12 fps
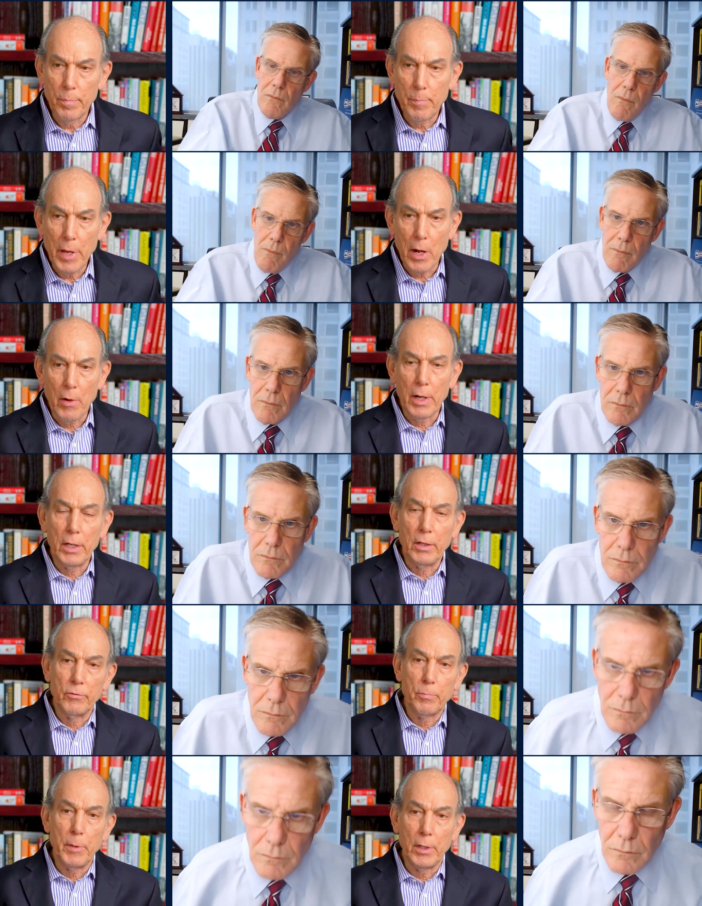
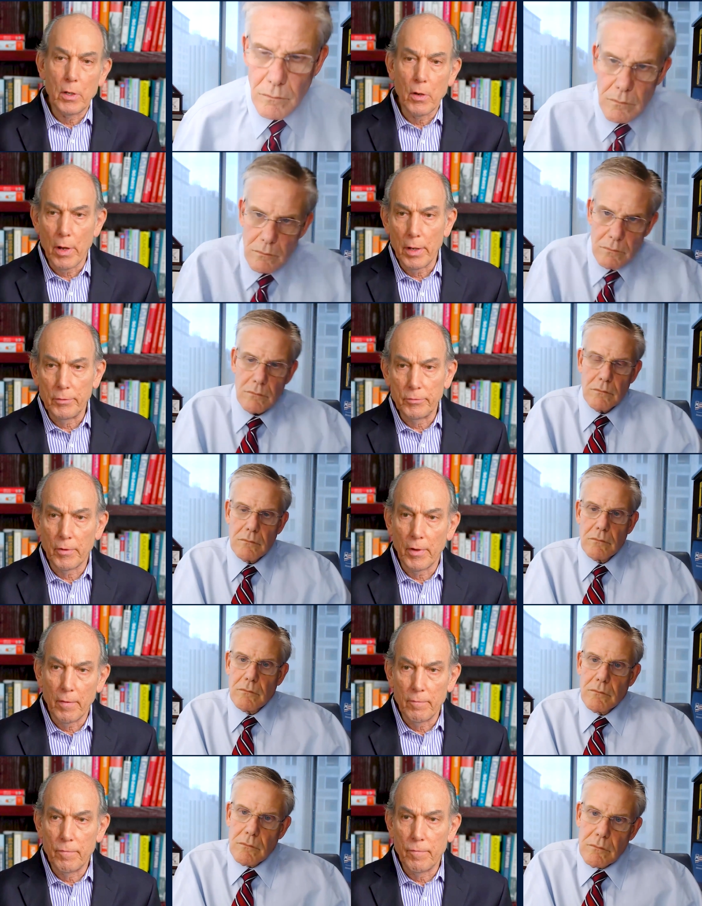Speaker 1: pairings because
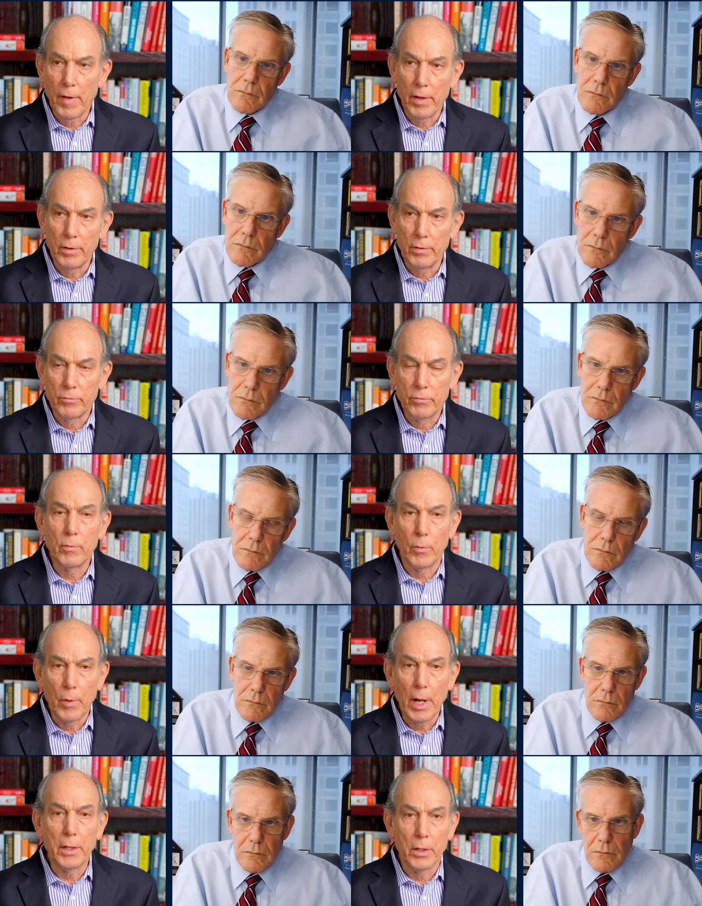of uh,
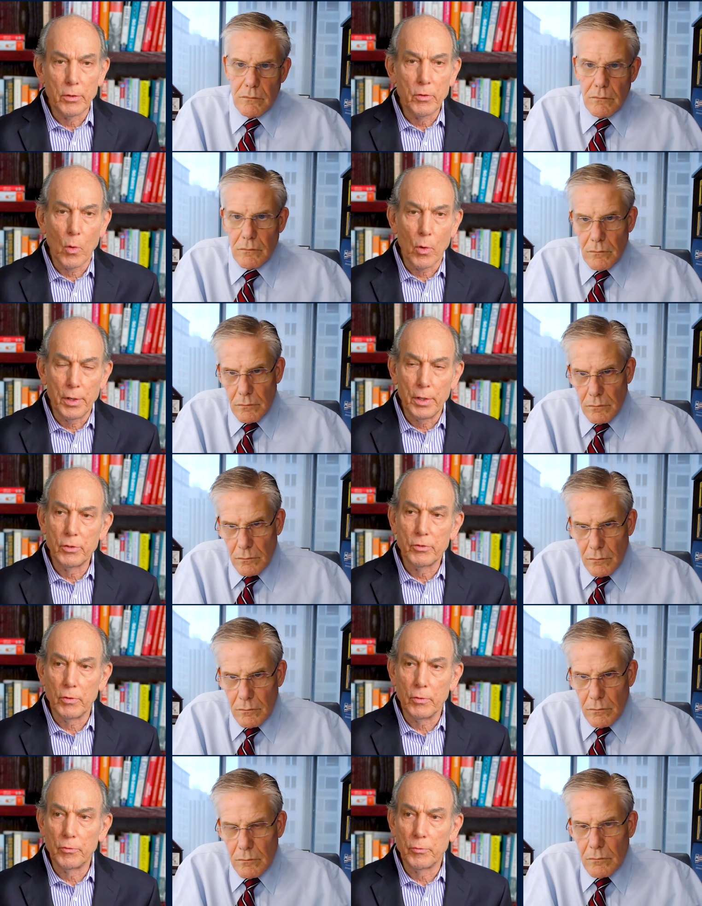regulatory
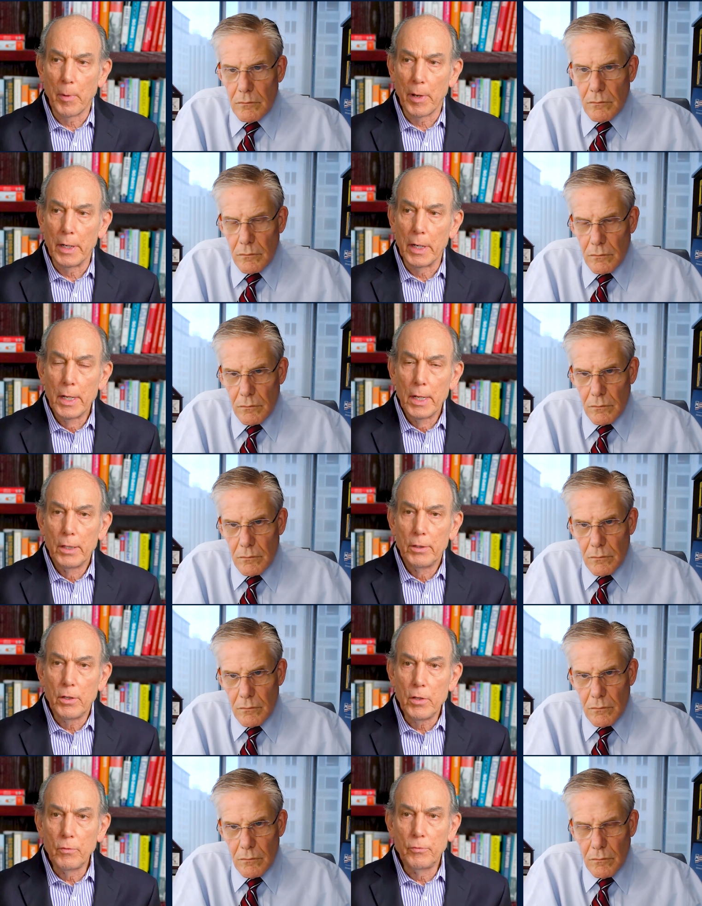issues. But
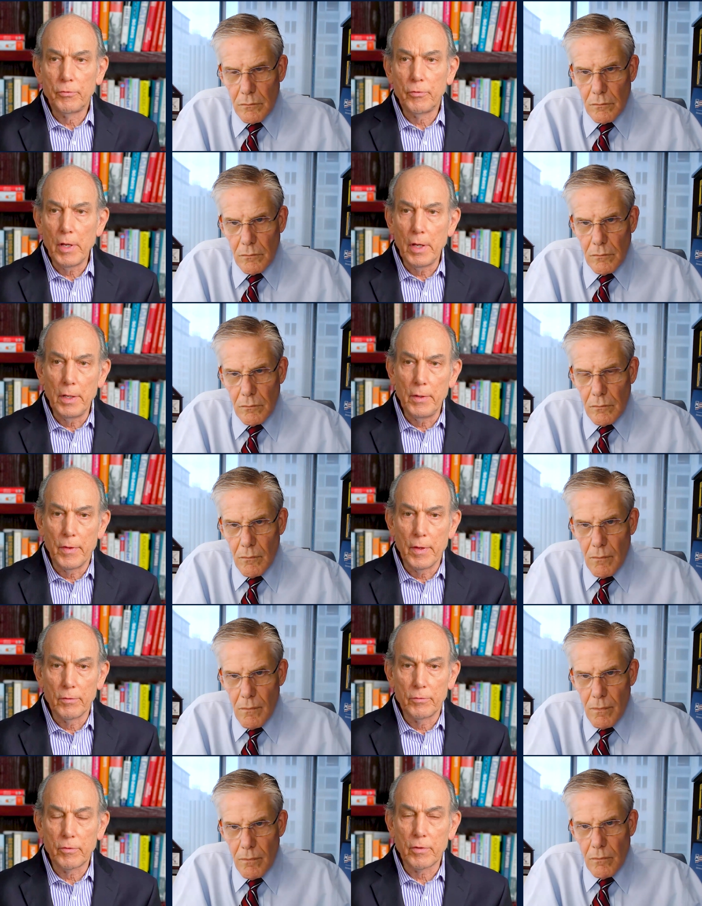do you see
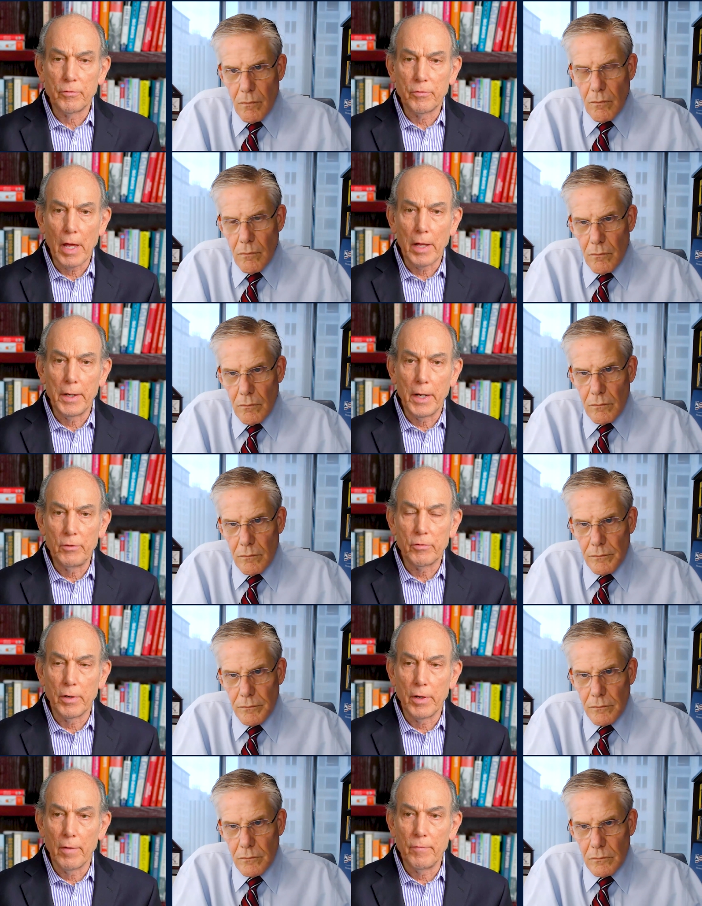this
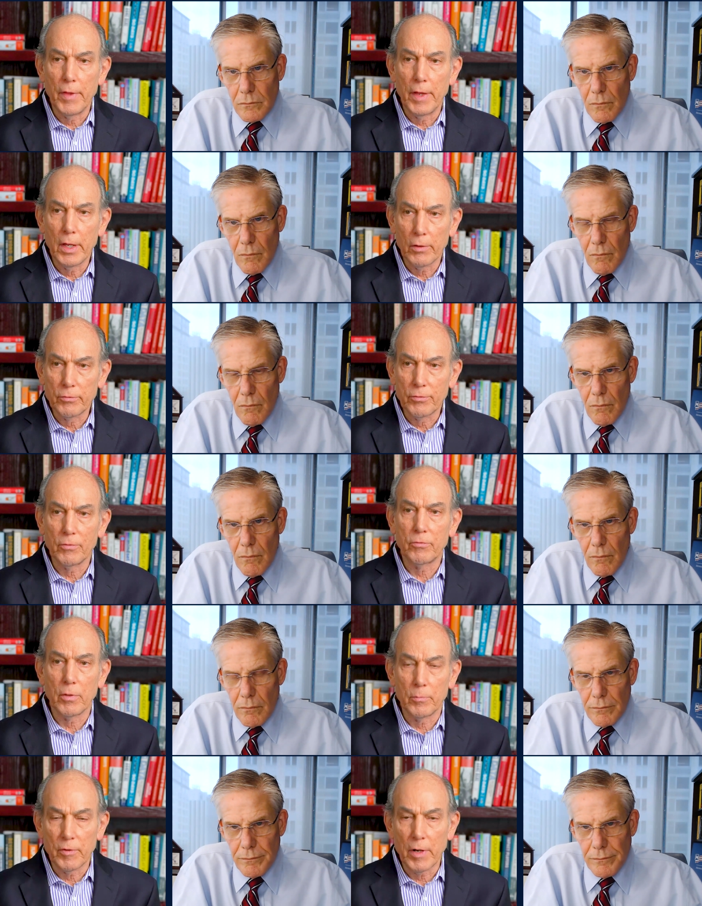consolidation of the health
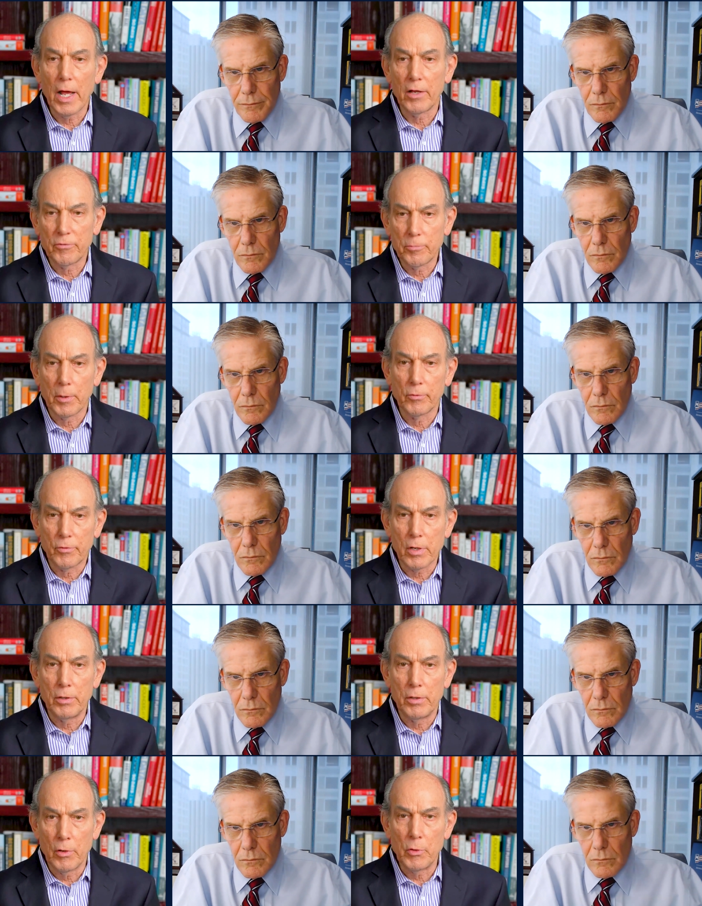systems and hospitals
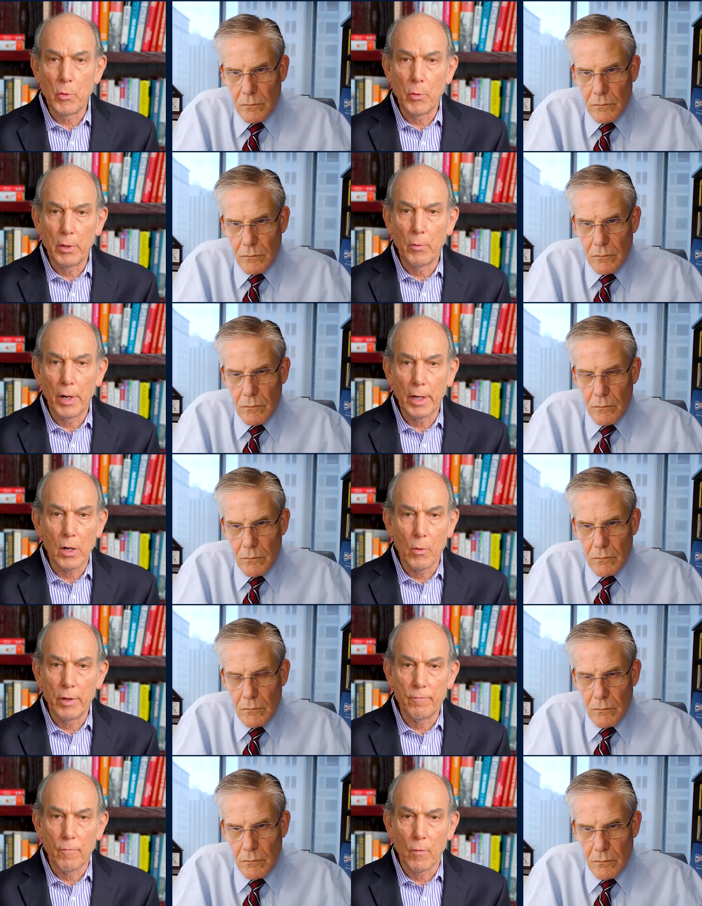continuing, Rick,
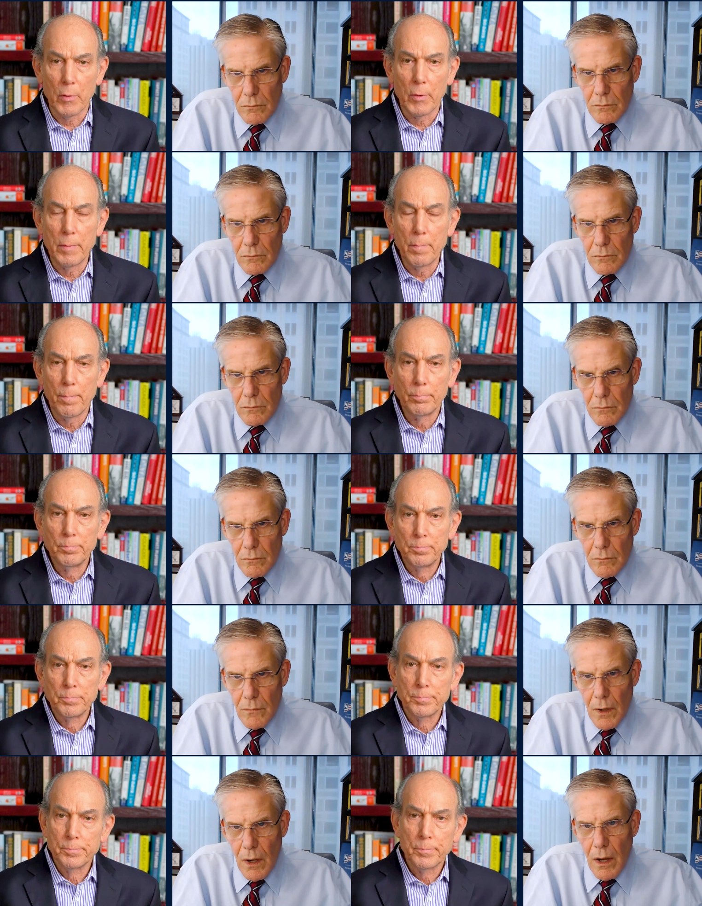going forward?
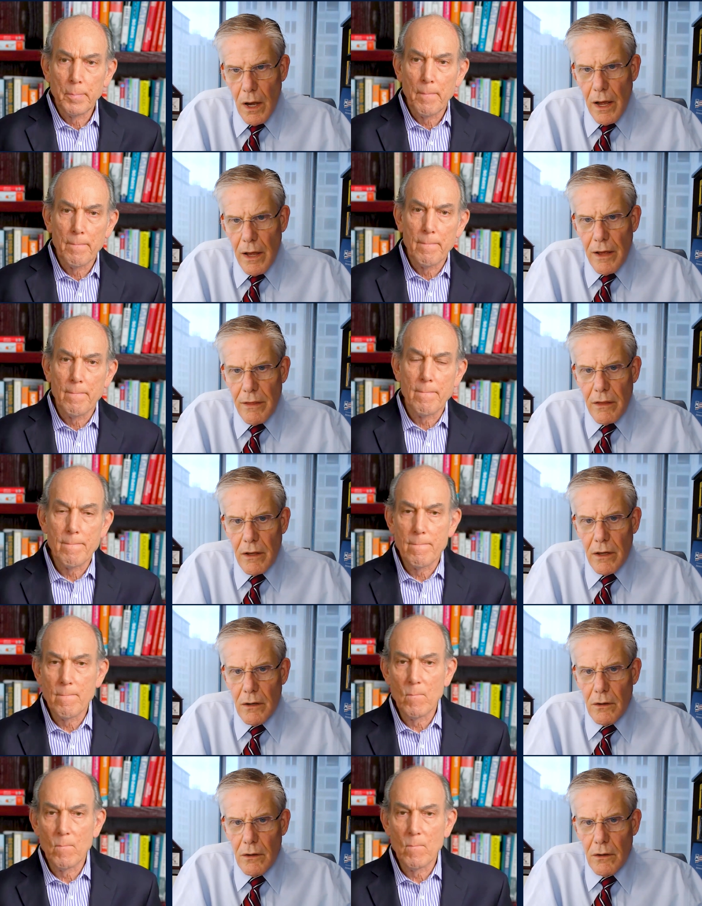
Speaker 2: I, I think it'll